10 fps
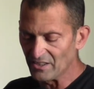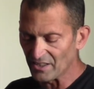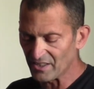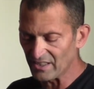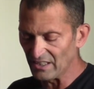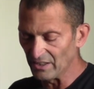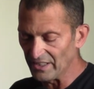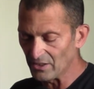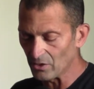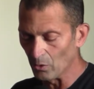Dusty
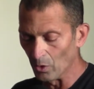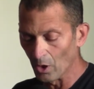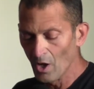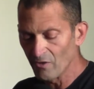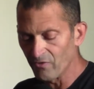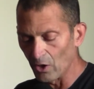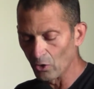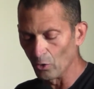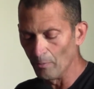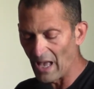lint or
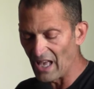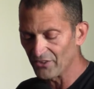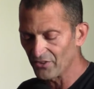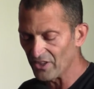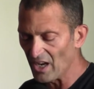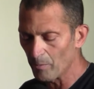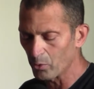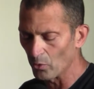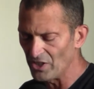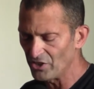fungal mass, the
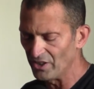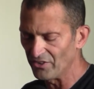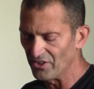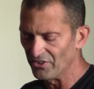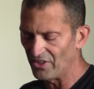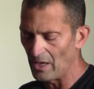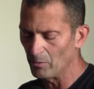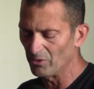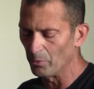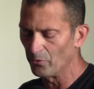operation is the same
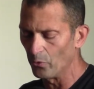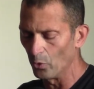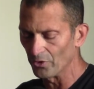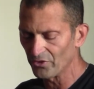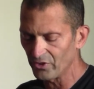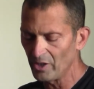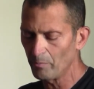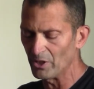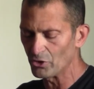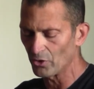as before,
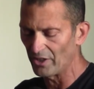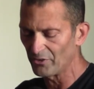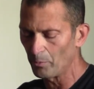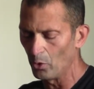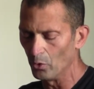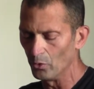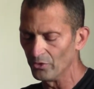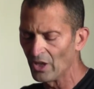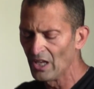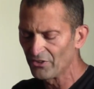slip and
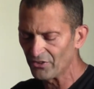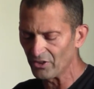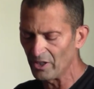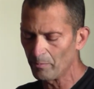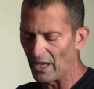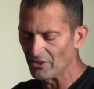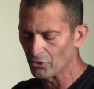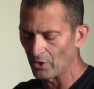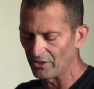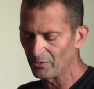transpose, slip and
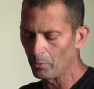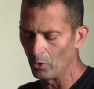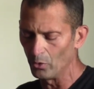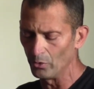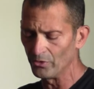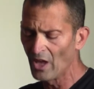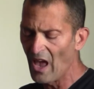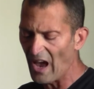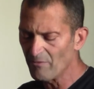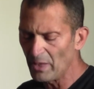transpose.
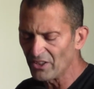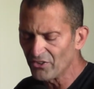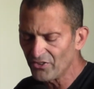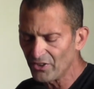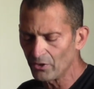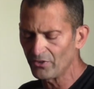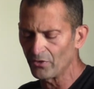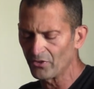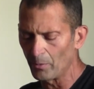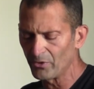I've made a series
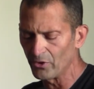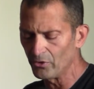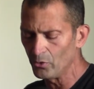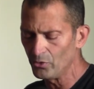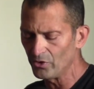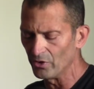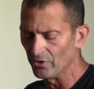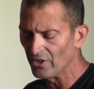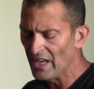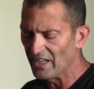of
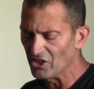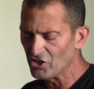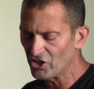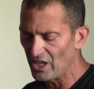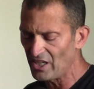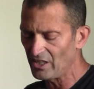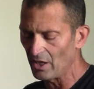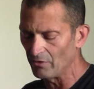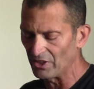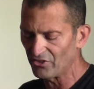substitutions in a
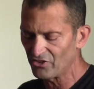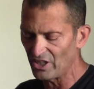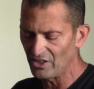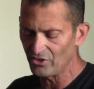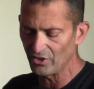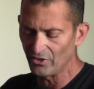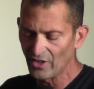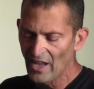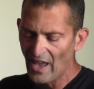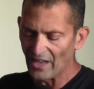chain of
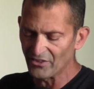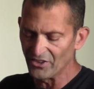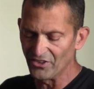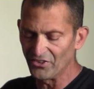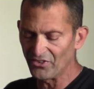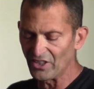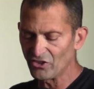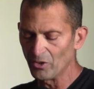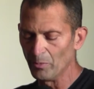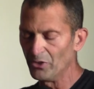exchanges as the
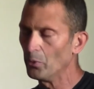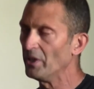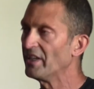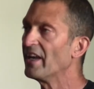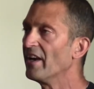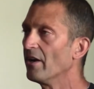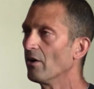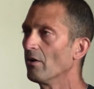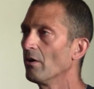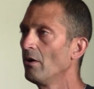distinction between
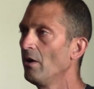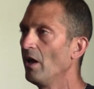care